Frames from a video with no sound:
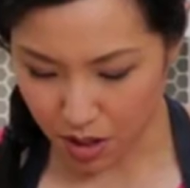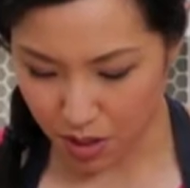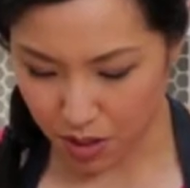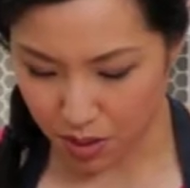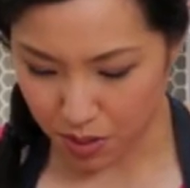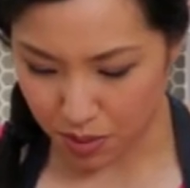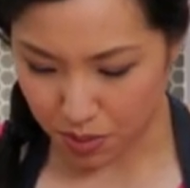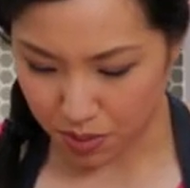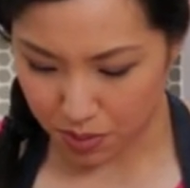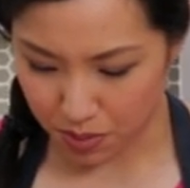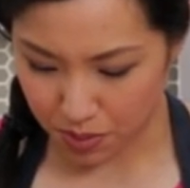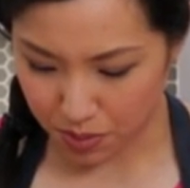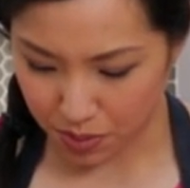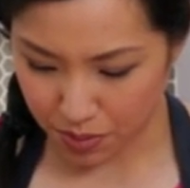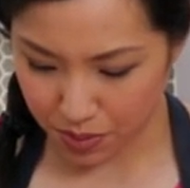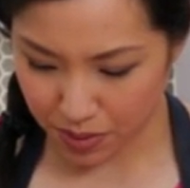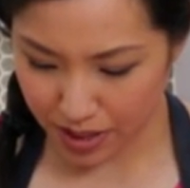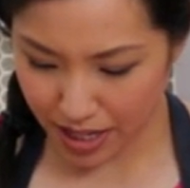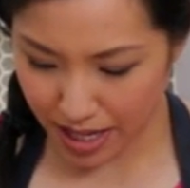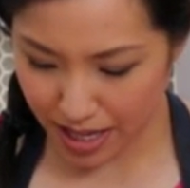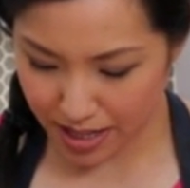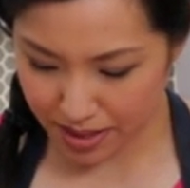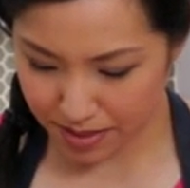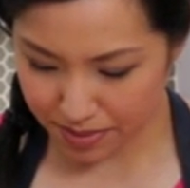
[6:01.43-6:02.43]

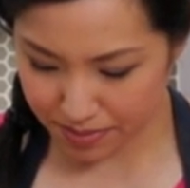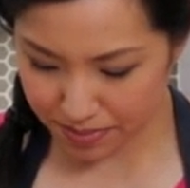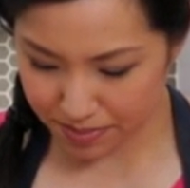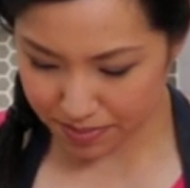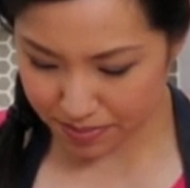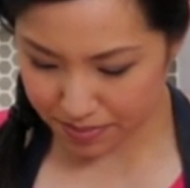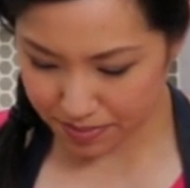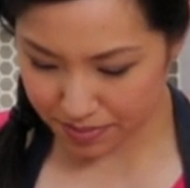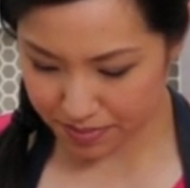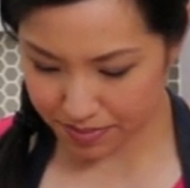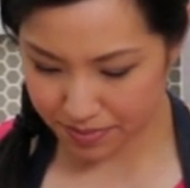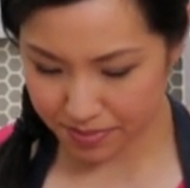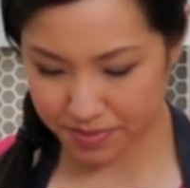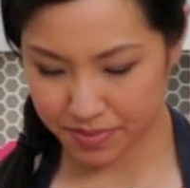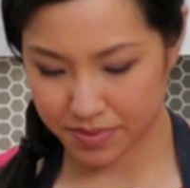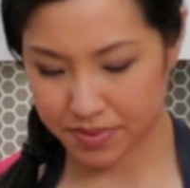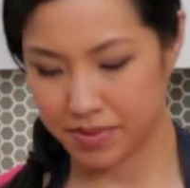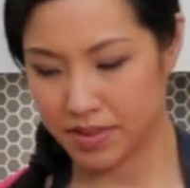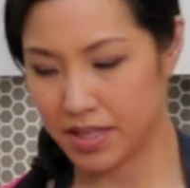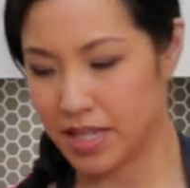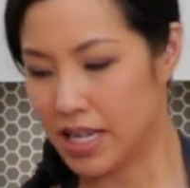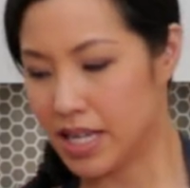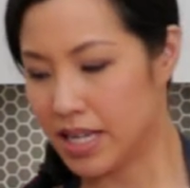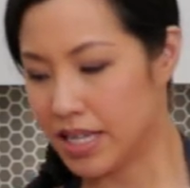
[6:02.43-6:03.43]
Okay.
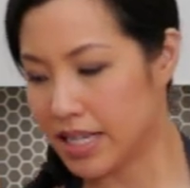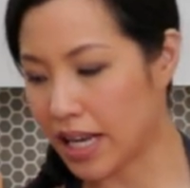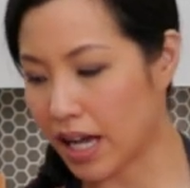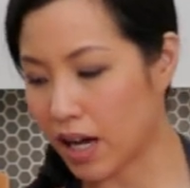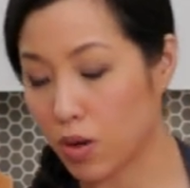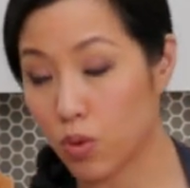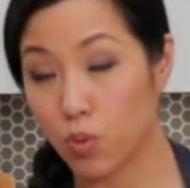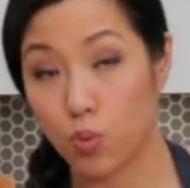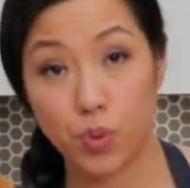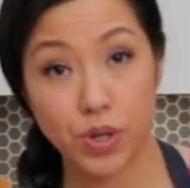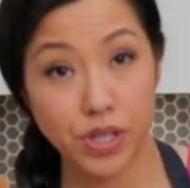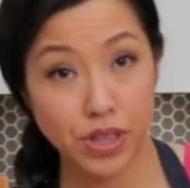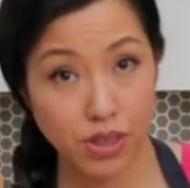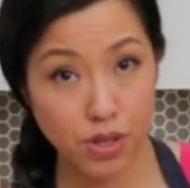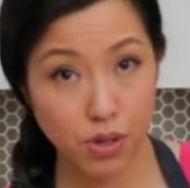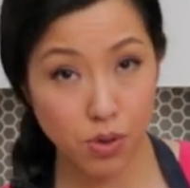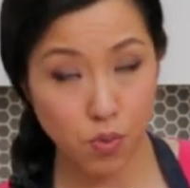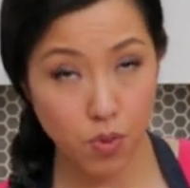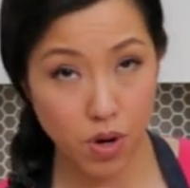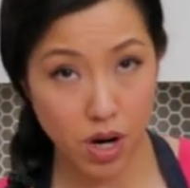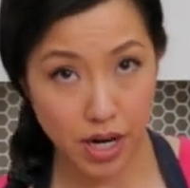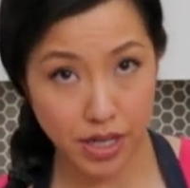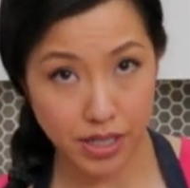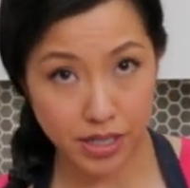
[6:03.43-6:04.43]
Now with the
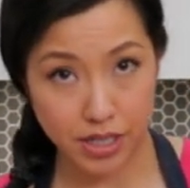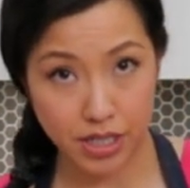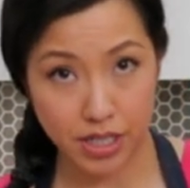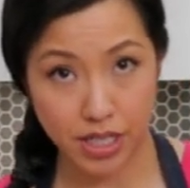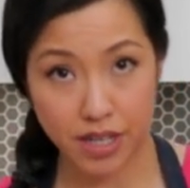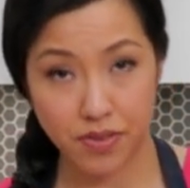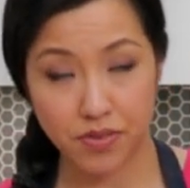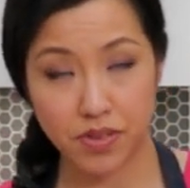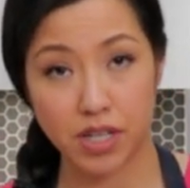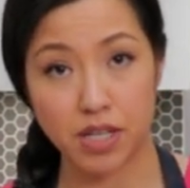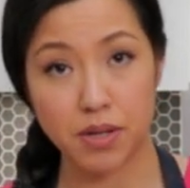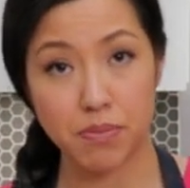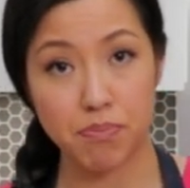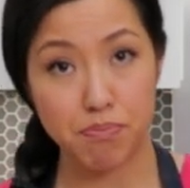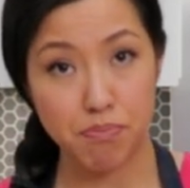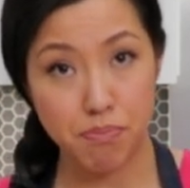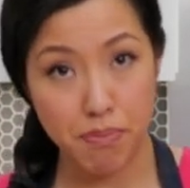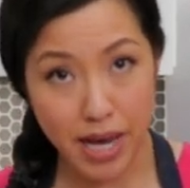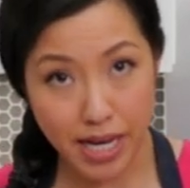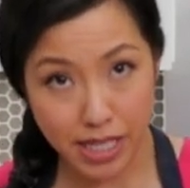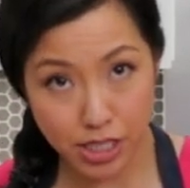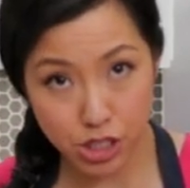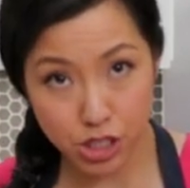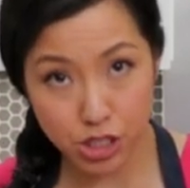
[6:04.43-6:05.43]
water, I've got a
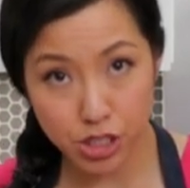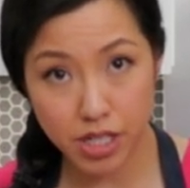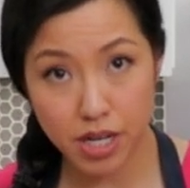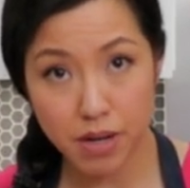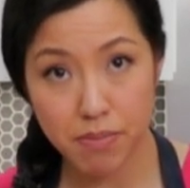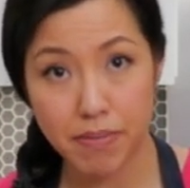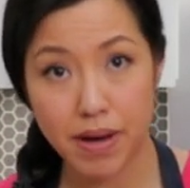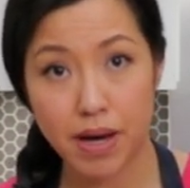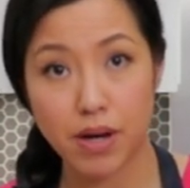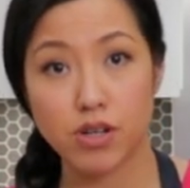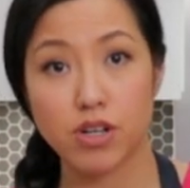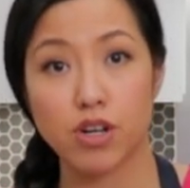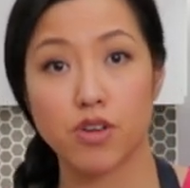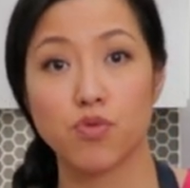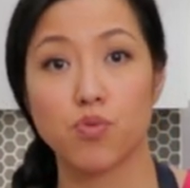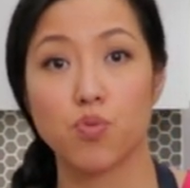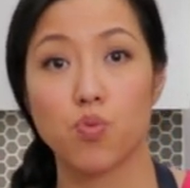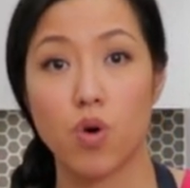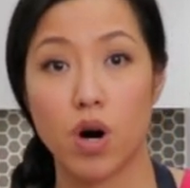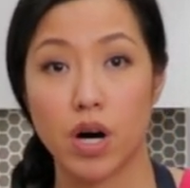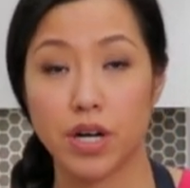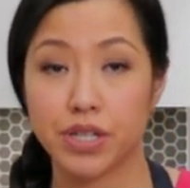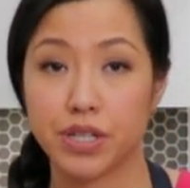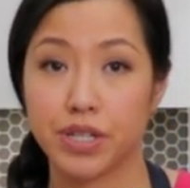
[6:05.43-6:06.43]
measured amount of
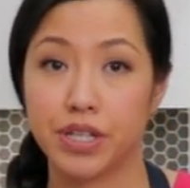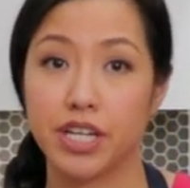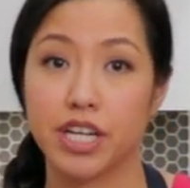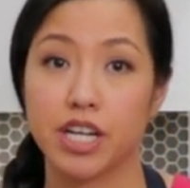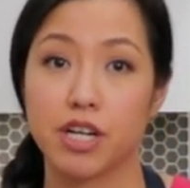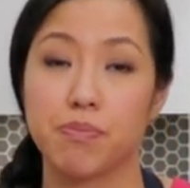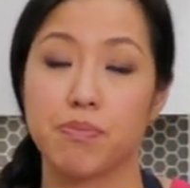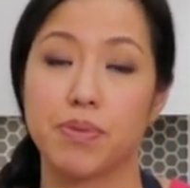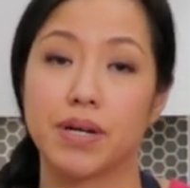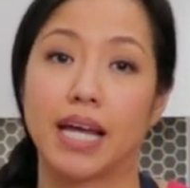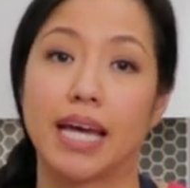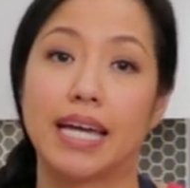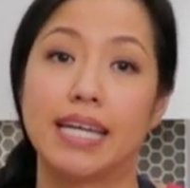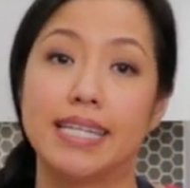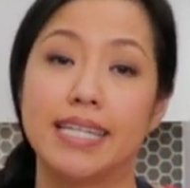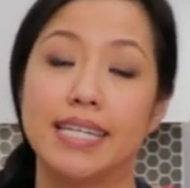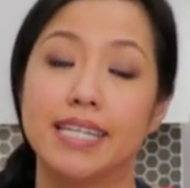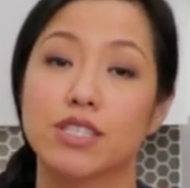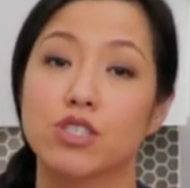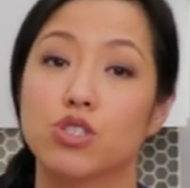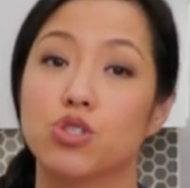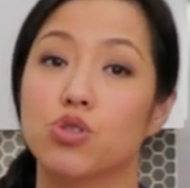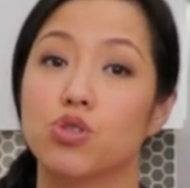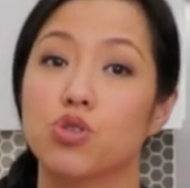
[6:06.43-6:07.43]
water here, but I
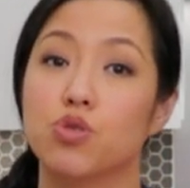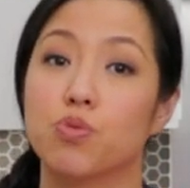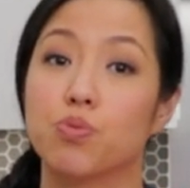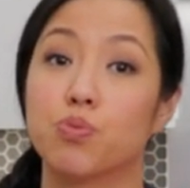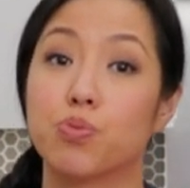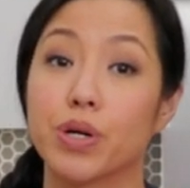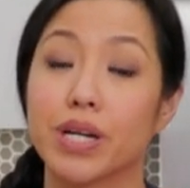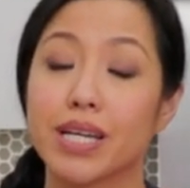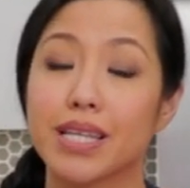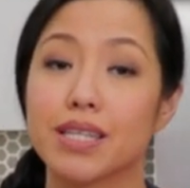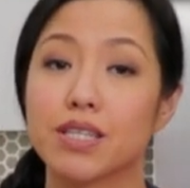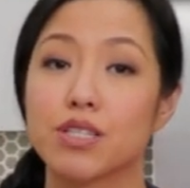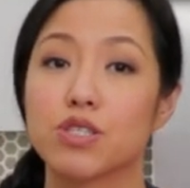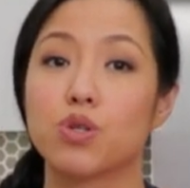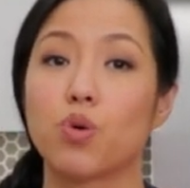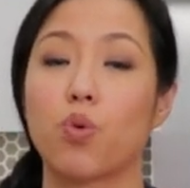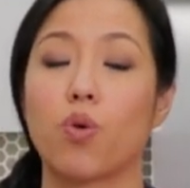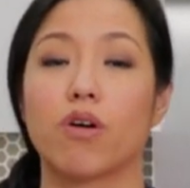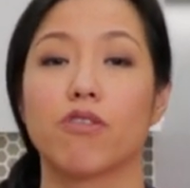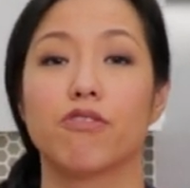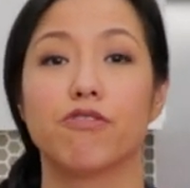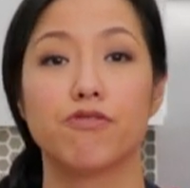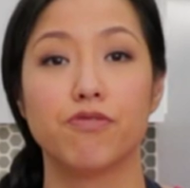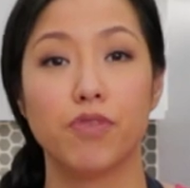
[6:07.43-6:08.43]
need to bring this
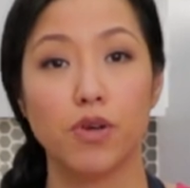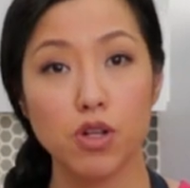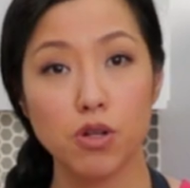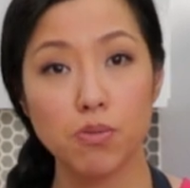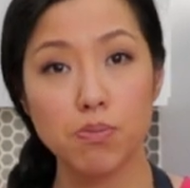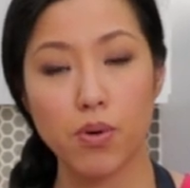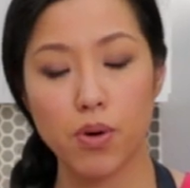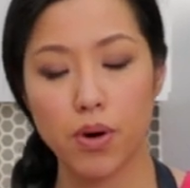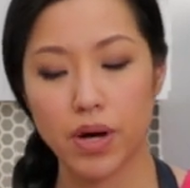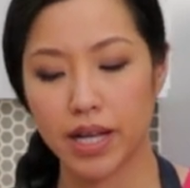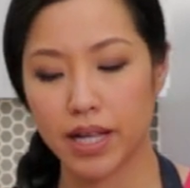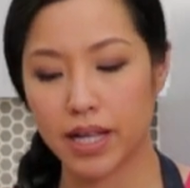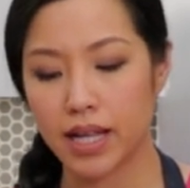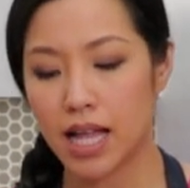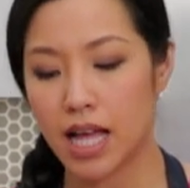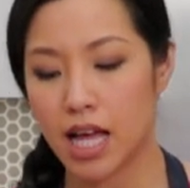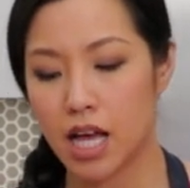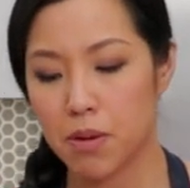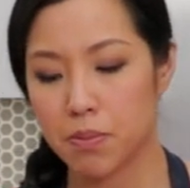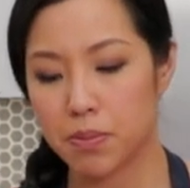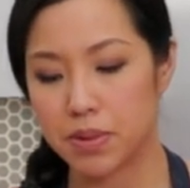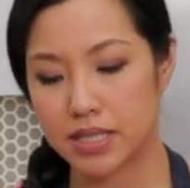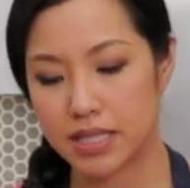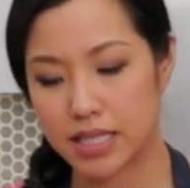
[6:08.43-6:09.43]
to a full boil.
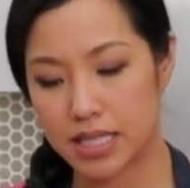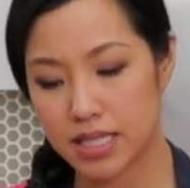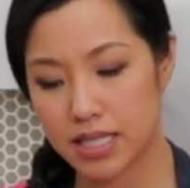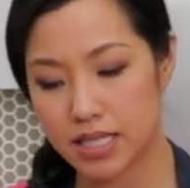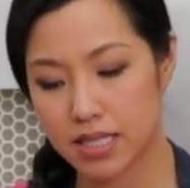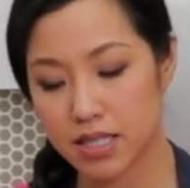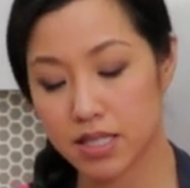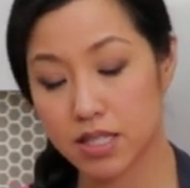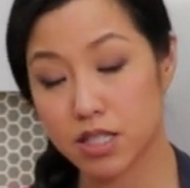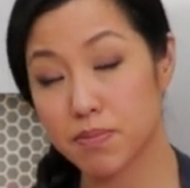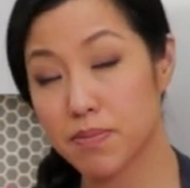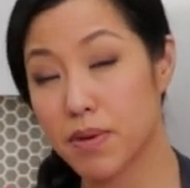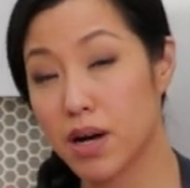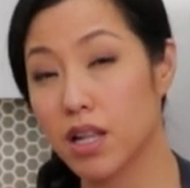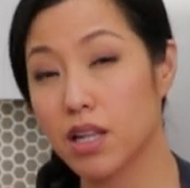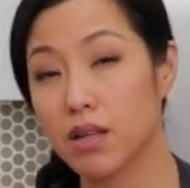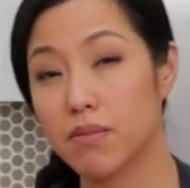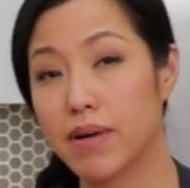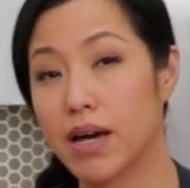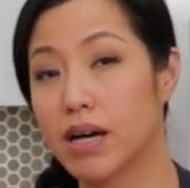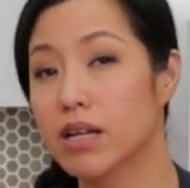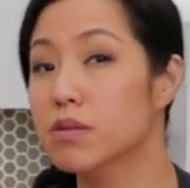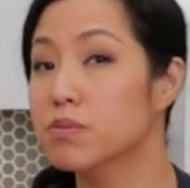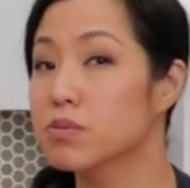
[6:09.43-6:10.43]
But since it's a small
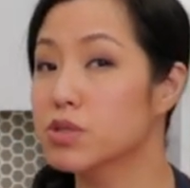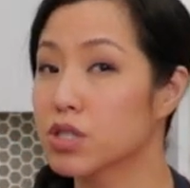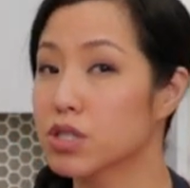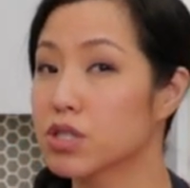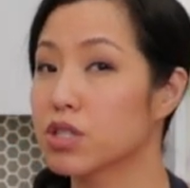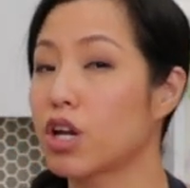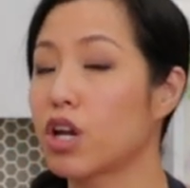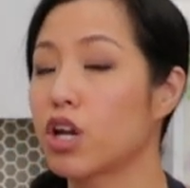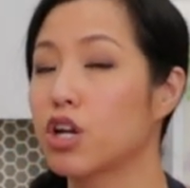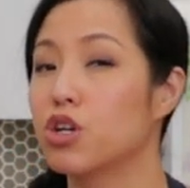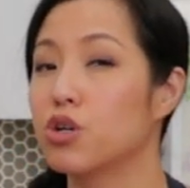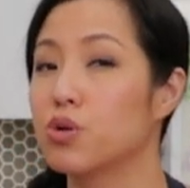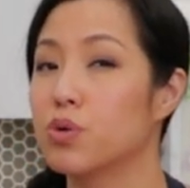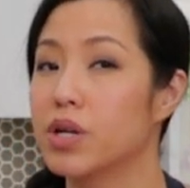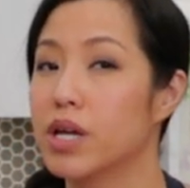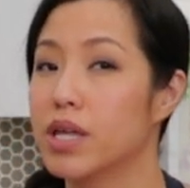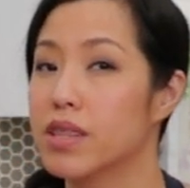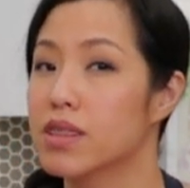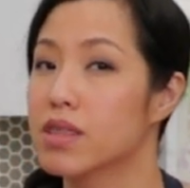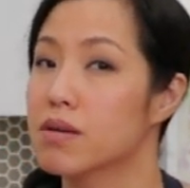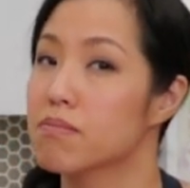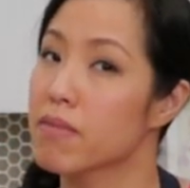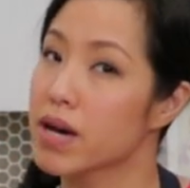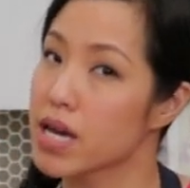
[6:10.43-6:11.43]
amount, I'm just going to do it
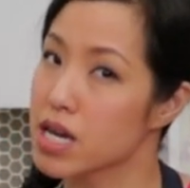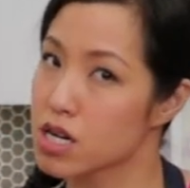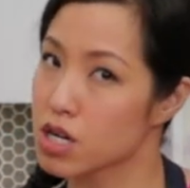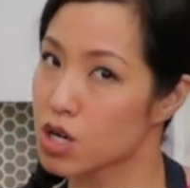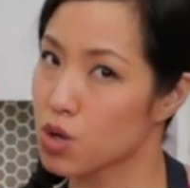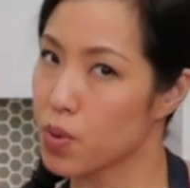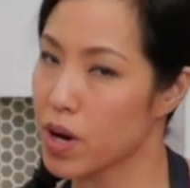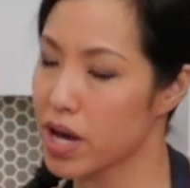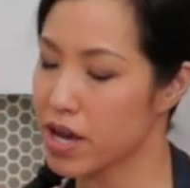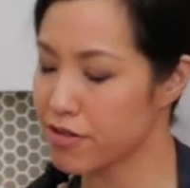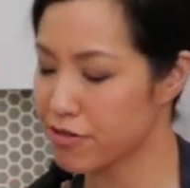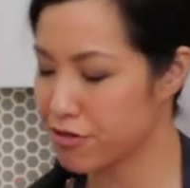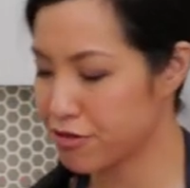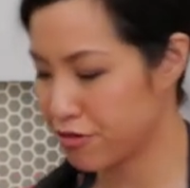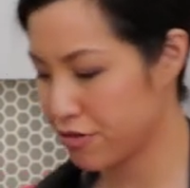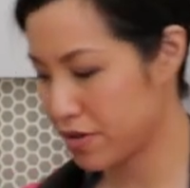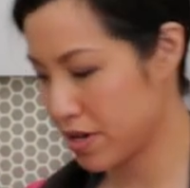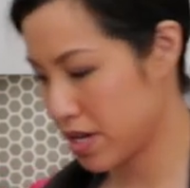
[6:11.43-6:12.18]
in the microwave.